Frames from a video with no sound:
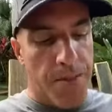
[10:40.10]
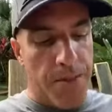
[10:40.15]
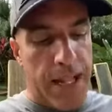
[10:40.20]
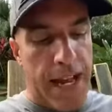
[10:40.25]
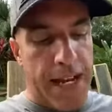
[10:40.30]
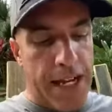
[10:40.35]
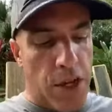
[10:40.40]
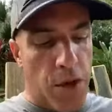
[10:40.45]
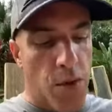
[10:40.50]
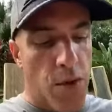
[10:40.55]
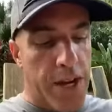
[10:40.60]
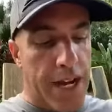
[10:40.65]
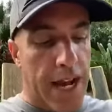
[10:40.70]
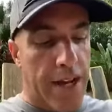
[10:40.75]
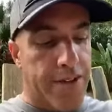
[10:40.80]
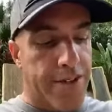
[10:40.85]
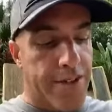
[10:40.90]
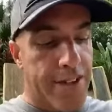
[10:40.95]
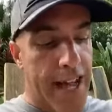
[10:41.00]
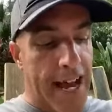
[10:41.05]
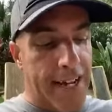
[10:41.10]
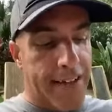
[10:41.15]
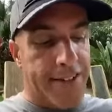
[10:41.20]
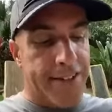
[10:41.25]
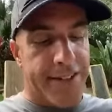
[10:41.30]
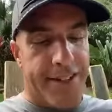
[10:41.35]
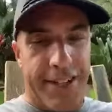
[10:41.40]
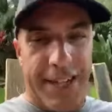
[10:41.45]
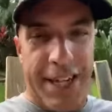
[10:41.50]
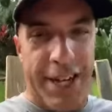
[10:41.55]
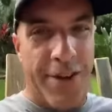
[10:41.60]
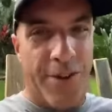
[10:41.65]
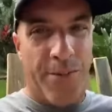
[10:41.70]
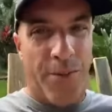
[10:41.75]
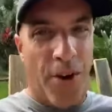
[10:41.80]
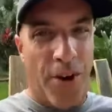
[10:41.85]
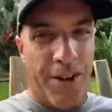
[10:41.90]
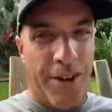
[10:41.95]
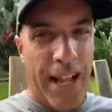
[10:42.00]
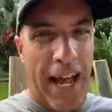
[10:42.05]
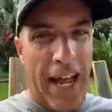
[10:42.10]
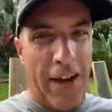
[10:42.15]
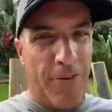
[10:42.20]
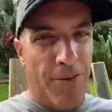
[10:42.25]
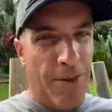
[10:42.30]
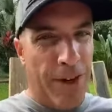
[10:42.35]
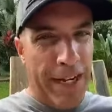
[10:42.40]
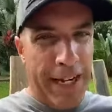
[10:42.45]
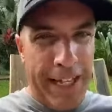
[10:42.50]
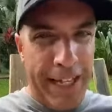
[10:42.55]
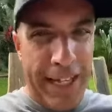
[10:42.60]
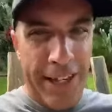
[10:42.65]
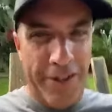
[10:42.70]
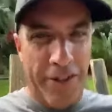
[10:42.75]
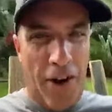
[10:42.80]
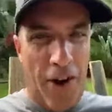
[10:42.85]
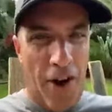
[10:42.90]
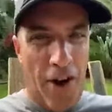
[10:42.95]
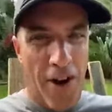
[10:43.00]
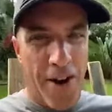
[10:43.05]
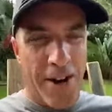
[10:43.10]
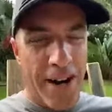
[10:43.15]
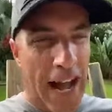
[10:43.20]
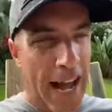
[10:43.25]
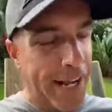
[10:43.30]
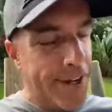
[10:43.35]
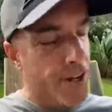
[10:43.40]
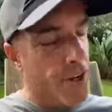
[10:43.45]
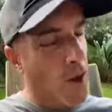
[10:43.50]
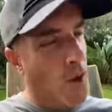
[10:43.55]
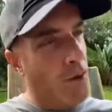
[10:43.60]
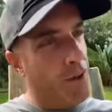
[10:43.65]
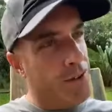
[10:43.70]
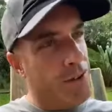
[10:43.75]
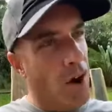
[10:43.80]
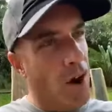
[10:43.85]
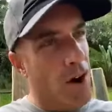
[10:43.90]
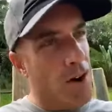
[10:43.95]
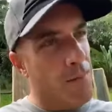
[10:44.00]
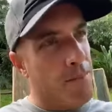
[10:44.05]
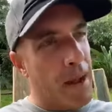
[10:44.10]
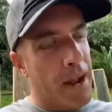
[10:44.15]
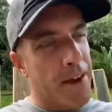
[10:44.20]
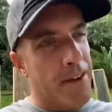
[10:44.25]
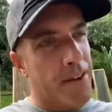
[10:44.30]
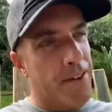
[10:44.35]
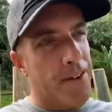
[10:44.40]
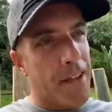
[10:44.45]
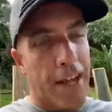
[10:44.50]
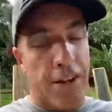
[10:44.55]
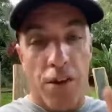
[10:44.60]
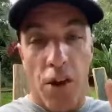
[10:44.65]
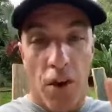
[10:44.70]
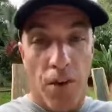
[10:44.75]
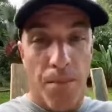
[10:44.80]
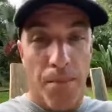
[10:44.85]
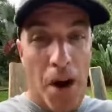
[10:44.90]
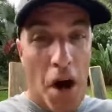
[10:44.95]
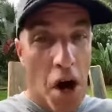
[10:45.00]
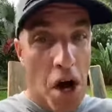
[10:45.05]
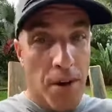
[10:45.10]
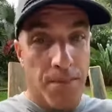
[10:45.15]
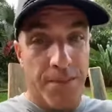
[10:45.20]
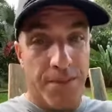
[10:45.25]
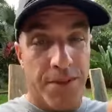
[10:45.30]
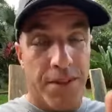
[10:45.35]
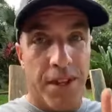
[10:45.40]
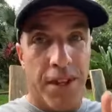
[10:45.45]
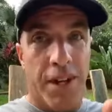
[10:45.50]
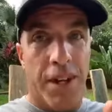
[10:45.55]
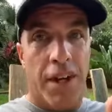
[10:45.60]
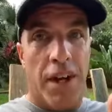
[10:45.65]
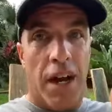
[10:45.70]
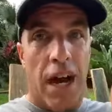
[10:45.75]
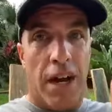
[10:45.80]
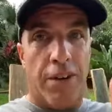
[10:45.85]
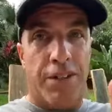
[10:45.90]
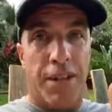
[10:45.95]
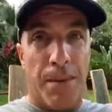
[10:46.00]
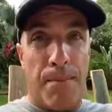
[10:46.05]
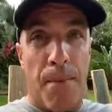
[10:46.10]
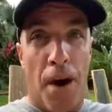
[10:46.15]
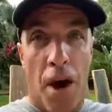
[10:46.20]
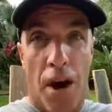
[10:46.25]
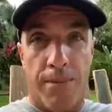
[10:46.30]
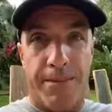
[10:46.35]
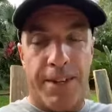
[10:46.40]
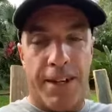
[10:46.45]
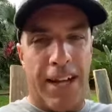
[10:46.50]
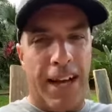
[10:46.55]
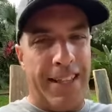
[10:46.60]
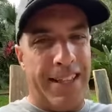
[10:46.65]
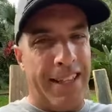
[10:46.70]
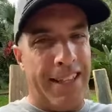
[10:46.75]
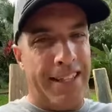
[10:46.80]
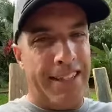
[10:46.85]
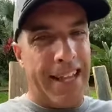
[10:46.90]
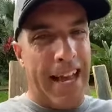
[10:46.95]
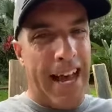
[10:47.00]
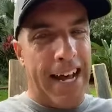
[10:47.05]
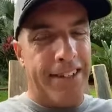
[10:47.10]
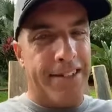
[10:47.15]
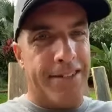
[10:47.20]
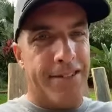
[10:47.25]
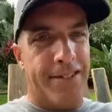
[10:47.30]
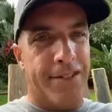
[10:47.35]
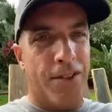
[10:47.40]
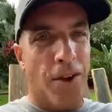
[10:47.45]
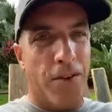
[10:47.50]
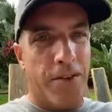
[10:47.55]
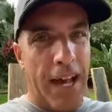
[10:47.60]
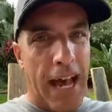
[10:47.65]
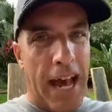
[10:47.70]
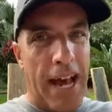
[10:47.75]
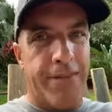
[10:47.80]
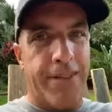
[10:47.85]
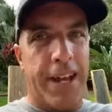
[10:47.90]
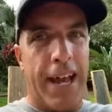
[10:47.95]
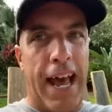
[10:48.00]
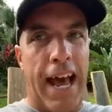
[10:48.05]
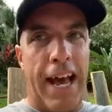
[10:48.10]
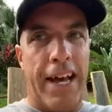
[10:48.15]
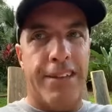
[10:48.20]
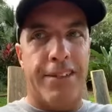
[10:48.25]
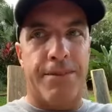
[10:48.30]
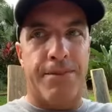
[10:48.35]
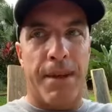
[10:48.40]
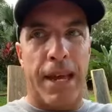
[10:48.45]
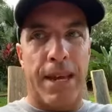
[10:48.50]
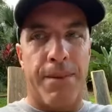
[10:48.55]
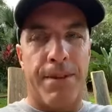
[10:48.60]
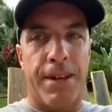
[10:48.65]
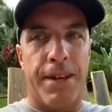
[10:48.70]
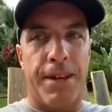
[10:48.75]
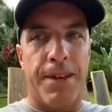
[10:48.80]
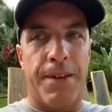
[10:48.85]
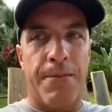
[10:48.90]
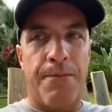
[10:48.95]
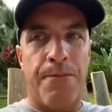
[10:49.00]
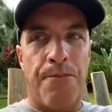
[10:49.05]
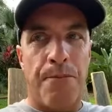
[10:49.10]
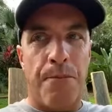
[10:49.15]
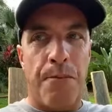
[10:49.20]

planning your workouts. Next, here's one that really is hard. I know it's hard, parents. I know moms I would say moms, I think dads don't have it as maybe